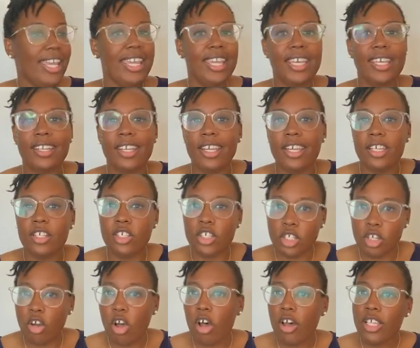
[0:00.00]
And
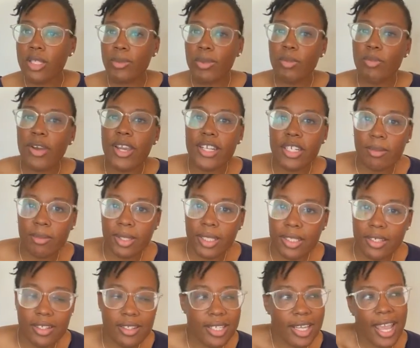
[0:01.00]
she calls me
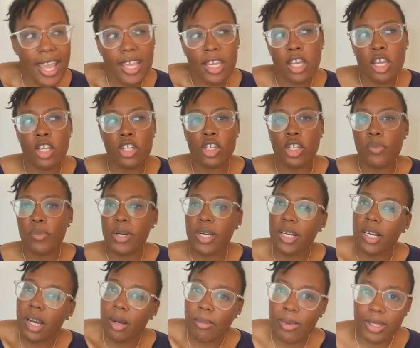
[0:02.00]
randomly. She's like, hey, do you
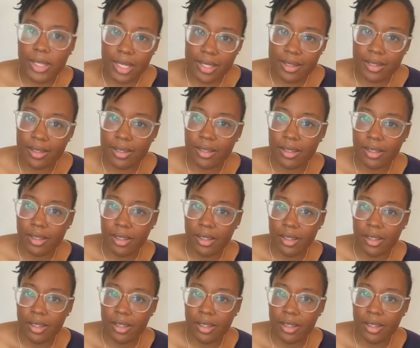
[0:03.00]
want to come with us?